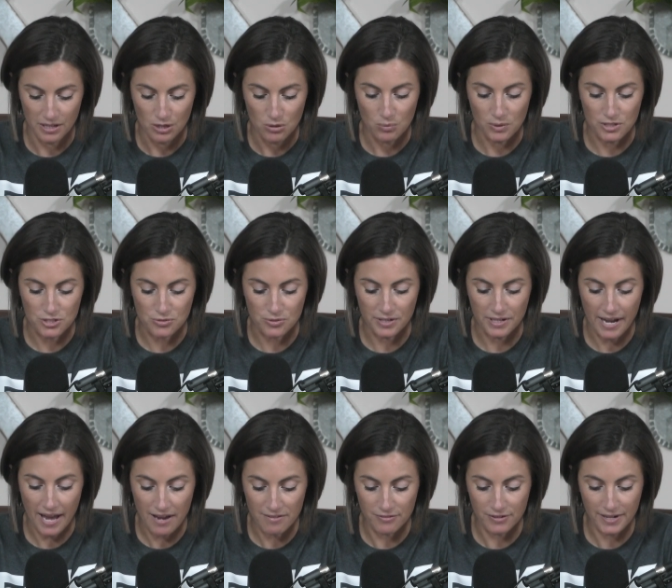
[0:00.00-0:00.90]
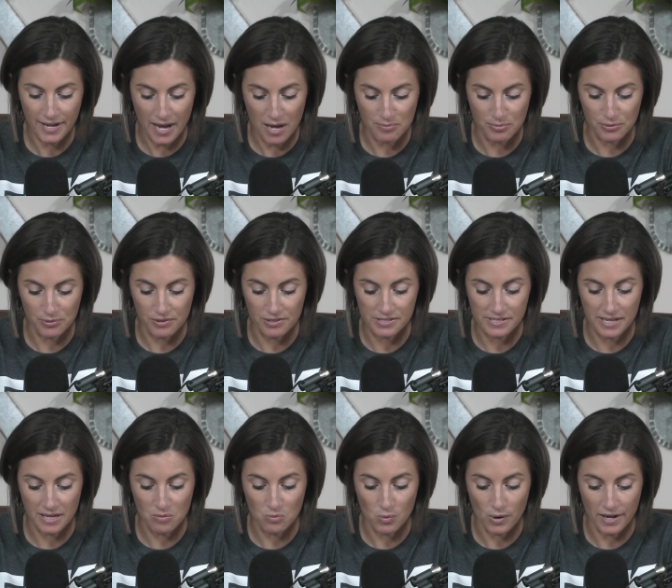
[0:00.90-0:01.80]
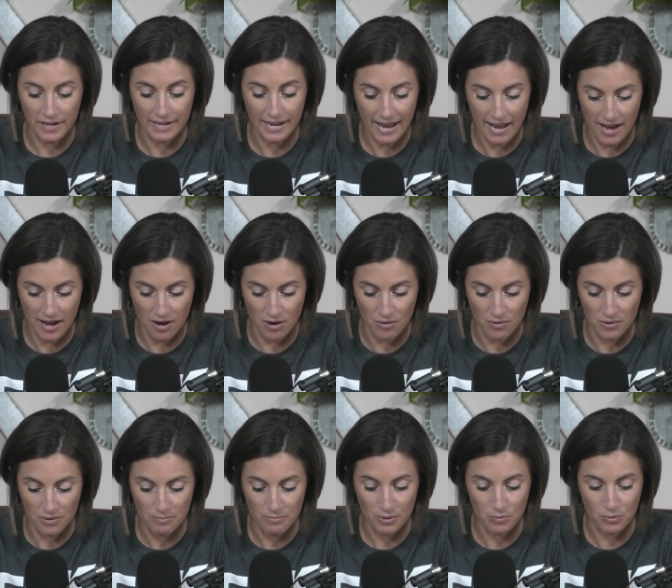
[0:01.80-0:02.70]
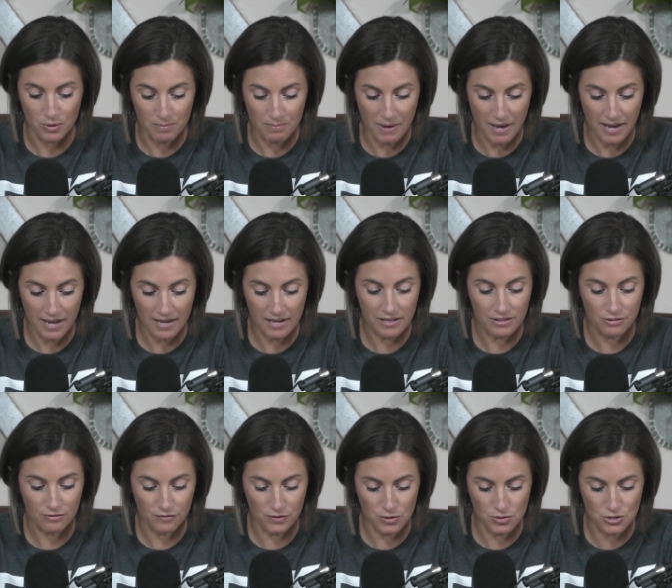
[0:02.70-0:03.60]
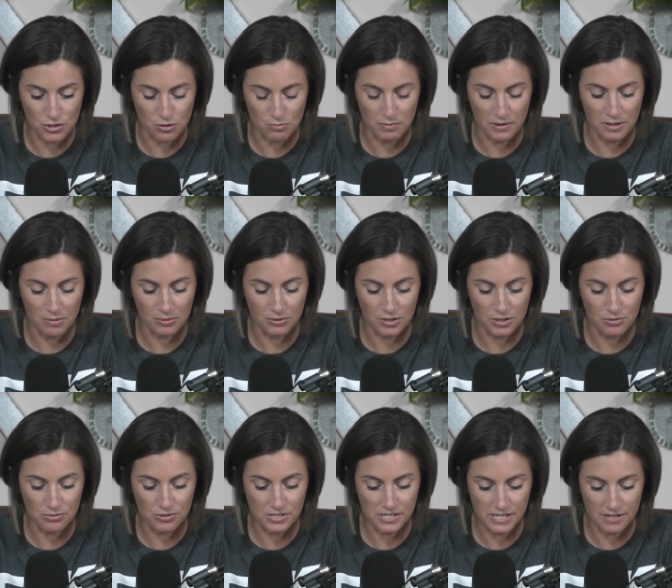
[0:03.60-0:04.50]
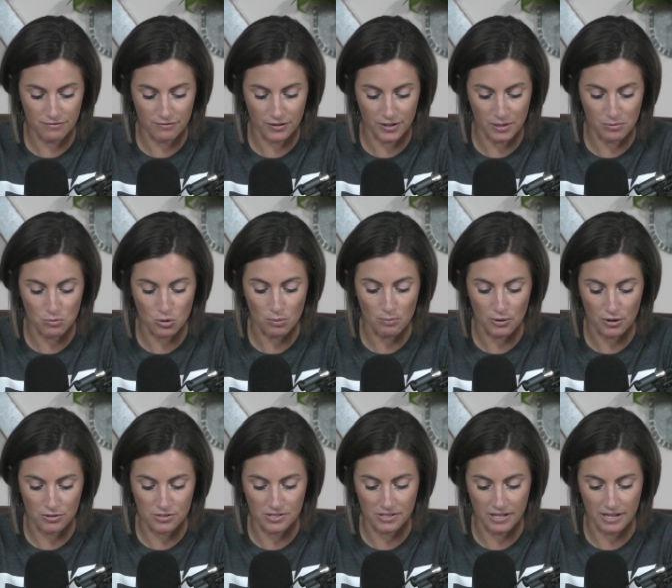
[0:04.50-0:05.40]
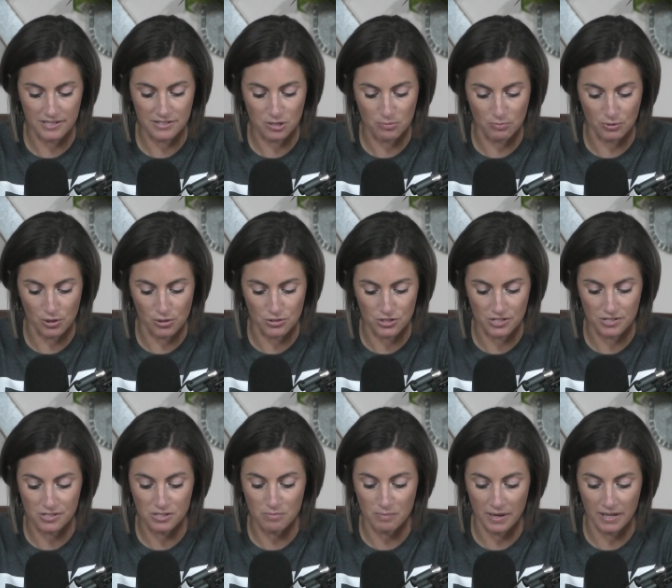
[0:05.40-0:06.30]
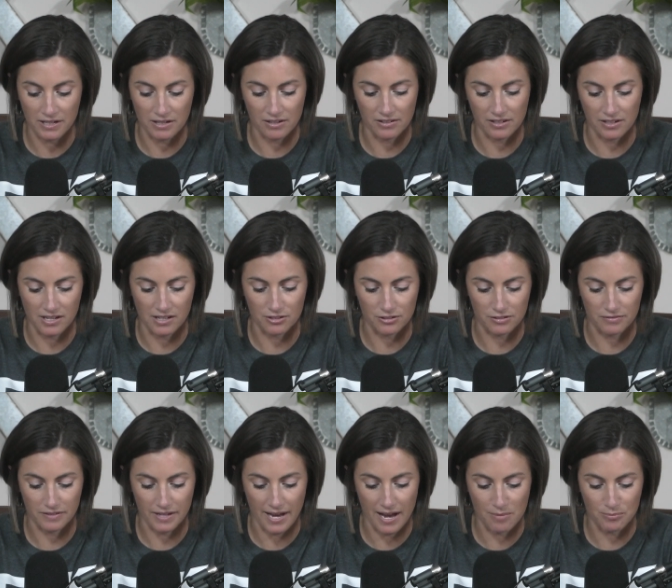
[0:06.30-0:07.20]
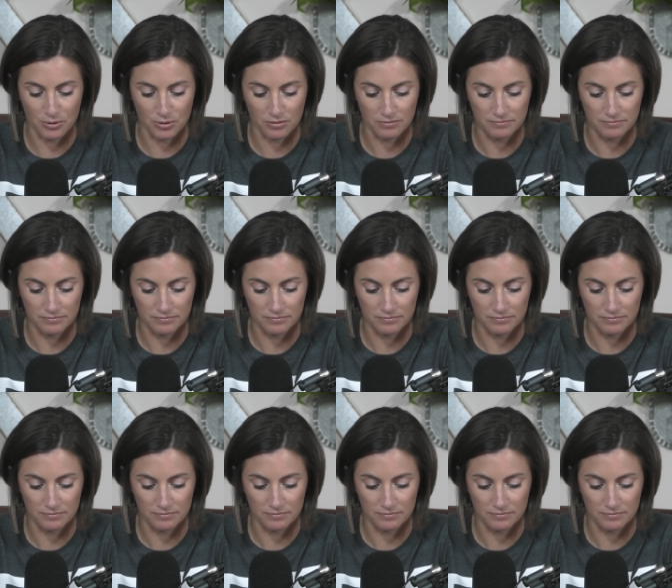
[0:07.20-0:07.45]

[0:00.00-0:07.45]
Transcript: We treat every apple the same way now, but we may in the future be able to use different, more personalized approaches depending on the color of the apple.